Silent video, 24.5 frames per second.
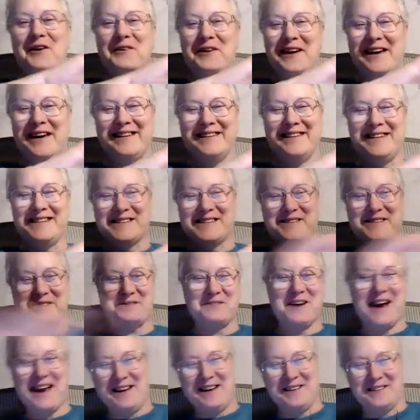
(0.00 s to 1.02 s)
going this
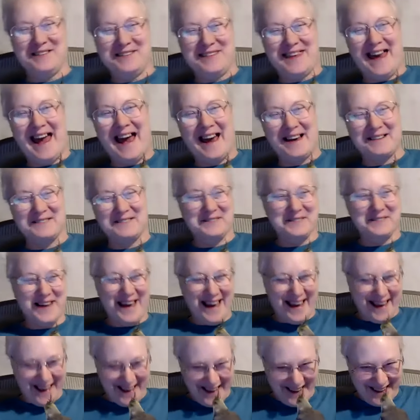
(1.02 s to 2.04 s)
way or that
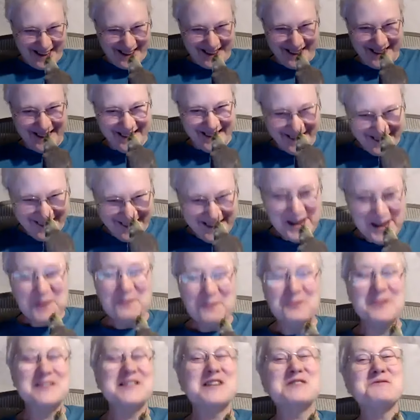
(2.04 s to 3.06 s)
way,
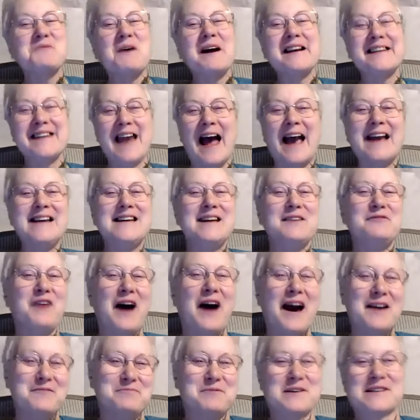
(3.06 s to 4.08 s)
which is what
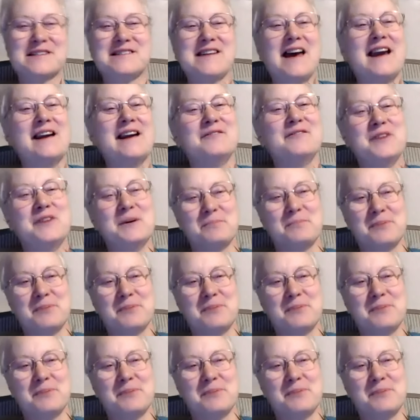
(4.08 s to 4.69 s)
95% of your